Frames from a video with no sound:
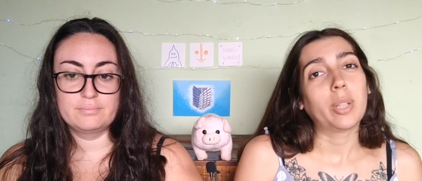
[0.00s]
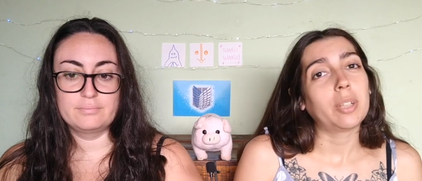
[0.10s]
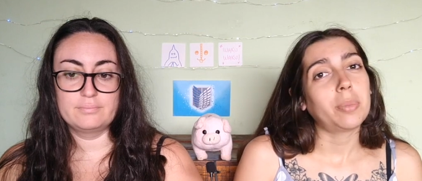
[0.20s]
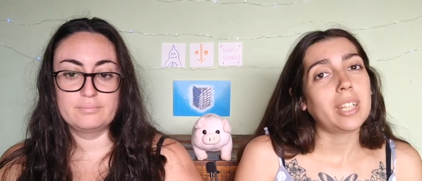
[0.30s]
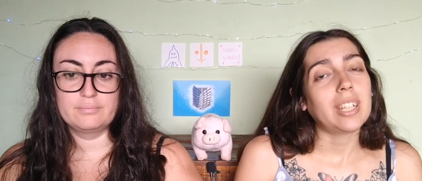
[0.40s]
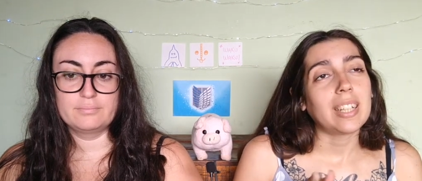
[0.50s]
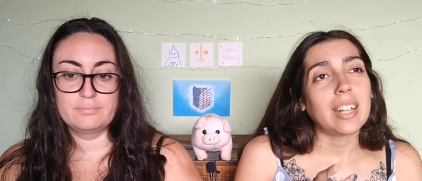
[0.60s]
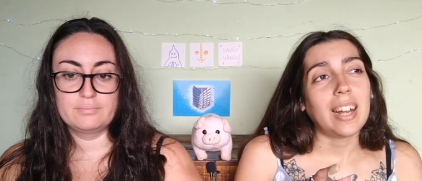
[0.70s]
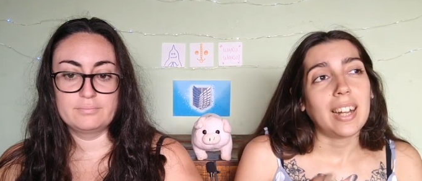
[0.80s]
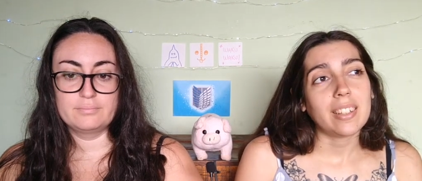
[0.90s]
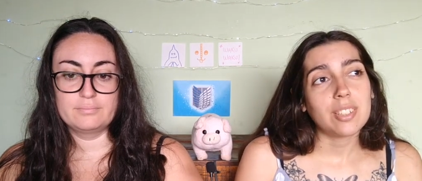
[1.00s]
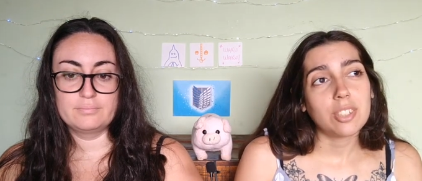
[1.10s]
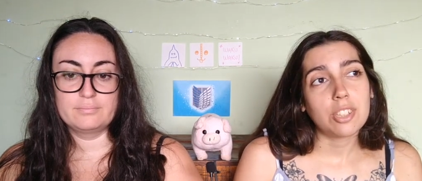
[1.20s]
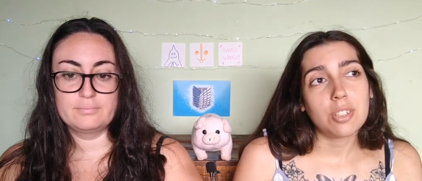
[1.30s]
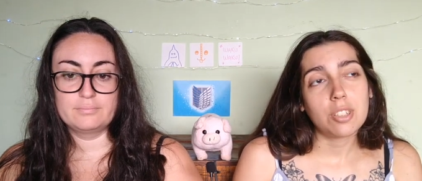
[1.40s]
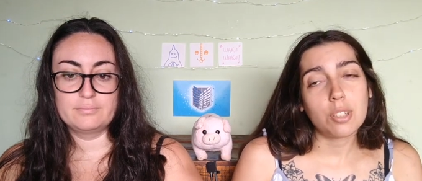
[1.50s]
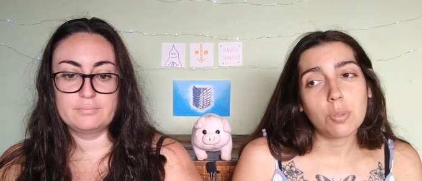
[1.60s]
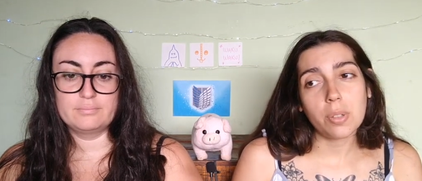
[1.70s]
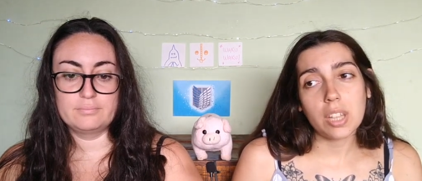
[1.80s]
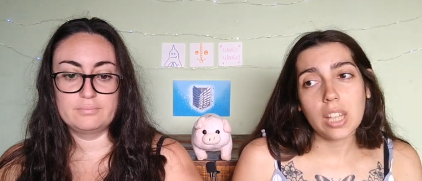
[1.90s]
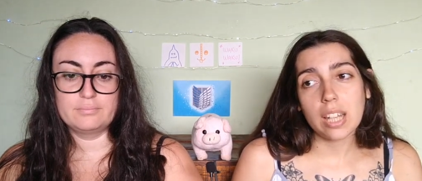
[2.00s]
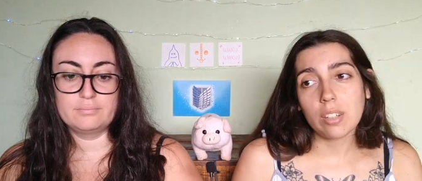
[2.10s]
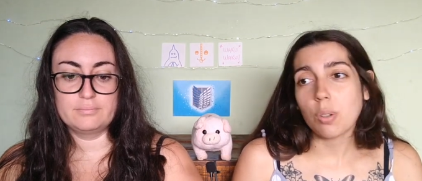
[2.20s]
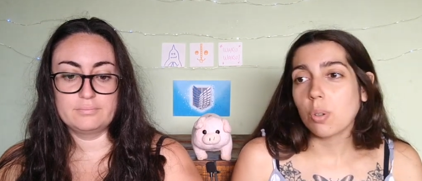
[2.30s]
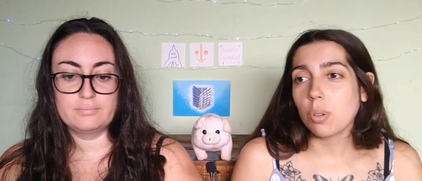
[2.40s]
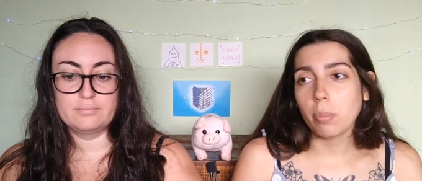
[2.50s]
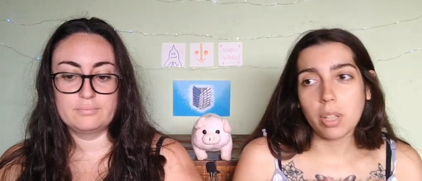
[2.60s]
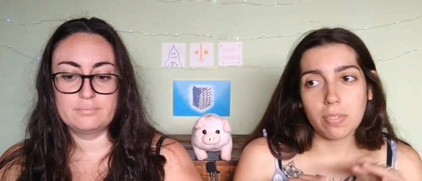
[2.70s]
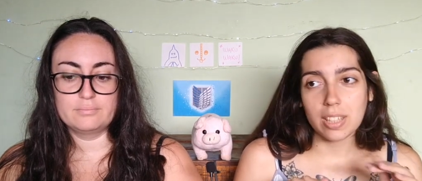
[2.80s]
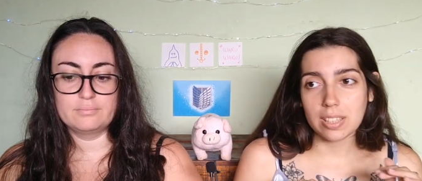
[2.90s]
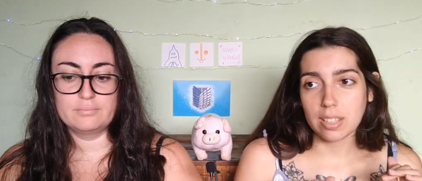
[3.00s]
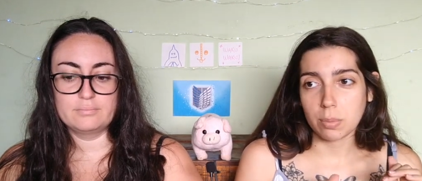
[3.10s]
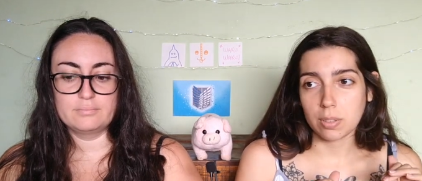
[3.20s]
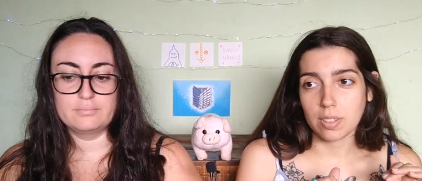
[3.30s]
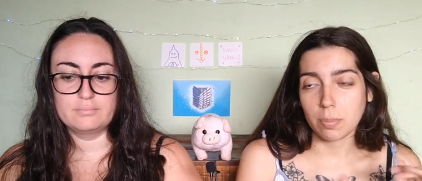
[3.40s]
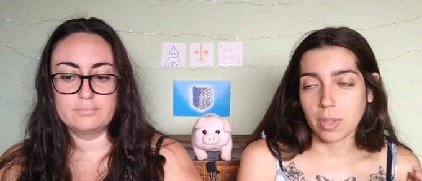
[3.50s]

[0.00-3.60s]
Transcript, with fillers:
Speaker 1: maybe it has to do with that, or maybe it's about